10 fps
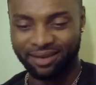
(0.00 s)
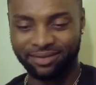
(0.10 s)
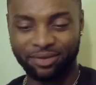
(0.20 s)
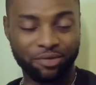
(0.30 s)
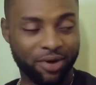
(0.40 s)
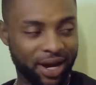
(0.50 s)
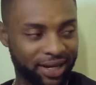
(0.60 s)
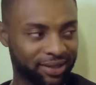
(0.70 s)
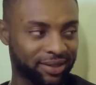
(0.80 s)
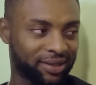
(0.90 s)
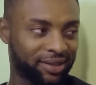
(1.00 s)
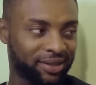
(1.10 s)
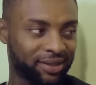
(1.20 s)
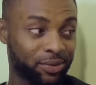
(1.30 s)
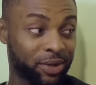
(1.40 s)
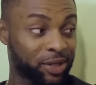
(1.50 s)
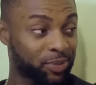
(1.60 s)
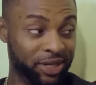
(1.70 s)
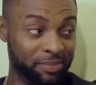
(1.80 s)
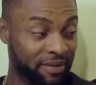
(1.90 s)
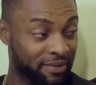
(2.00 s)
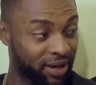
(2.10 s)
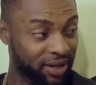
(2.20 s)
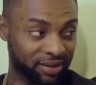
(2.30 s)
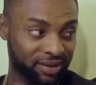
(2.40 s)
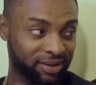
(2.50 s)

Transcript: the right to express my feelings.